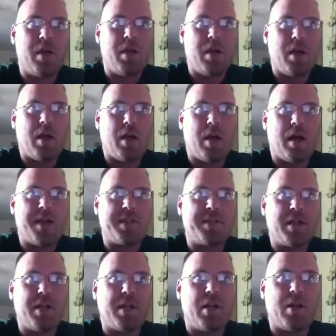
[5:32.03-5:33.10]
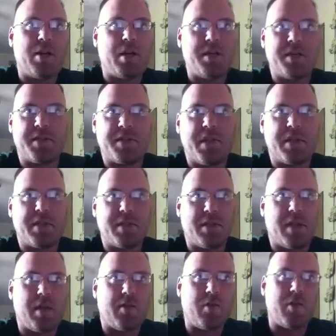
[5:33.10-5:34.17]
I studied harder on this test
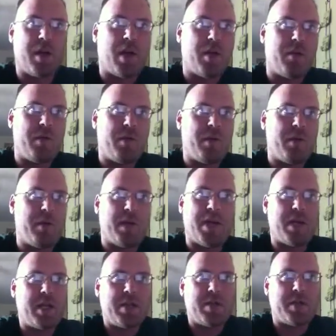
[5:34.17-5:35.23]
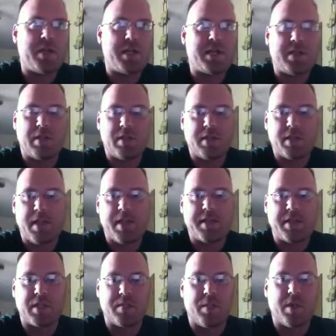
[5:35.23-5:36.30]
I wrote down than any other test in the
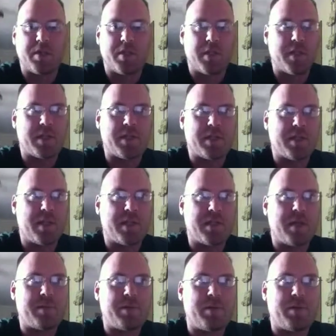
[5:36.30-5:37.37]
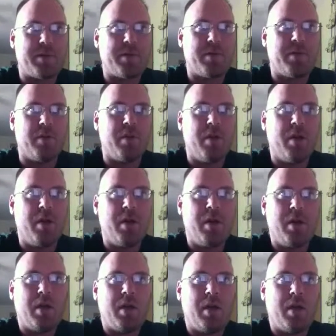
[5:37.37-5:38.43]
last 6 months, and that's absolutely true.
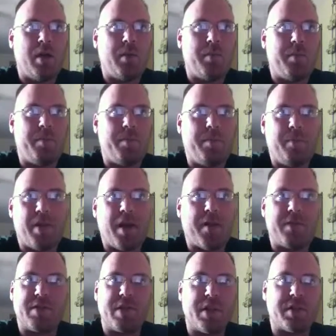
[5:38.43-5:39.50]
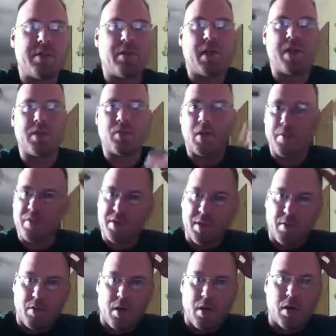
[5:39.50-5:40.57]
But obviously, I still got
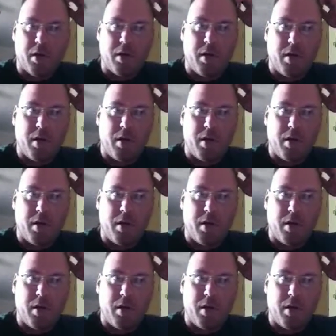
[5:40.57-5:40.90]
20% wrong.